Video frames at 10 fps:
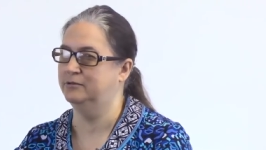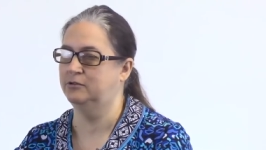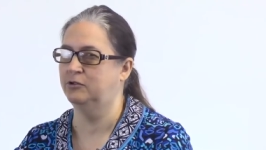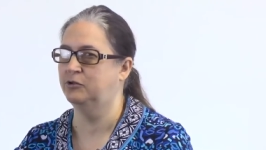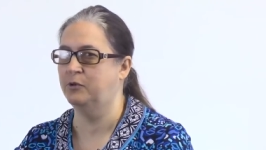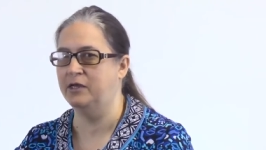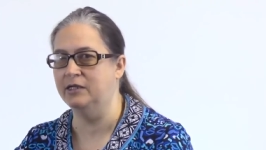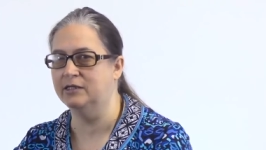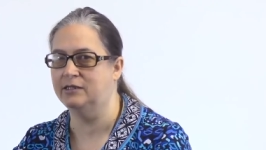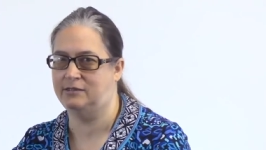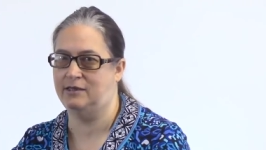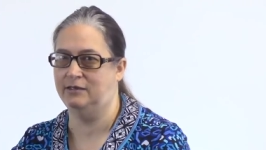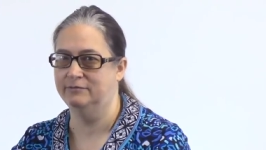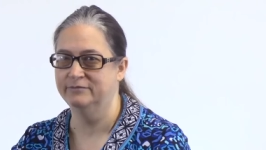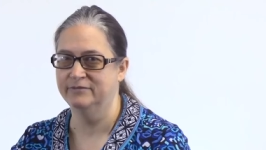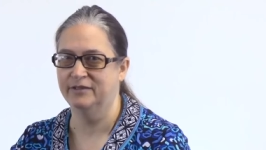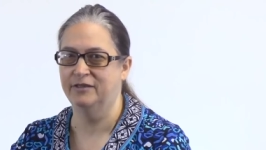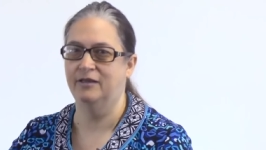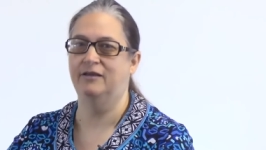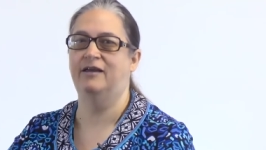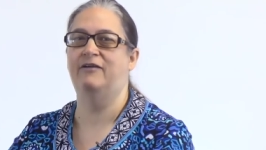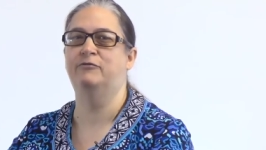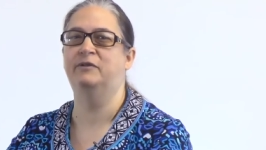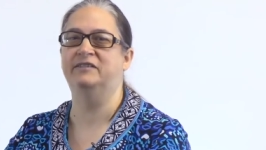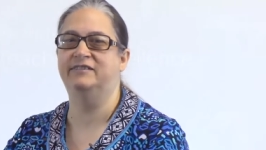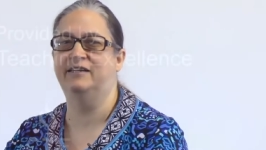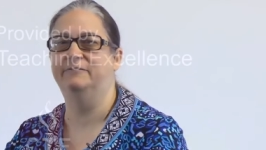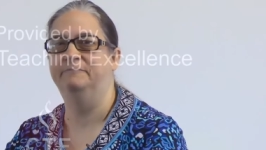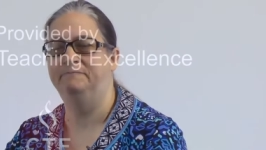third of the way into the thing. Have a blessed day.